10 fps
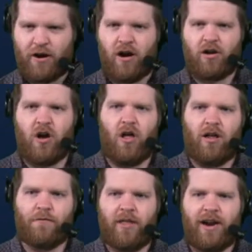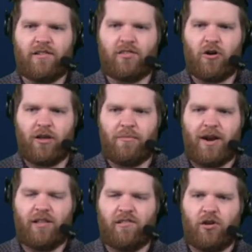here on call-in for the next 30
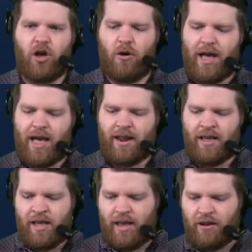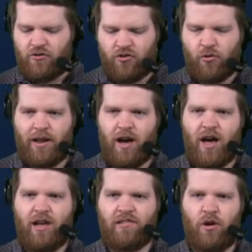minutes, so go ahead and join
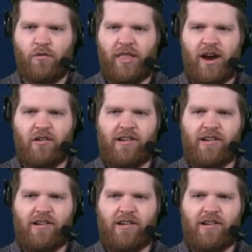us over there,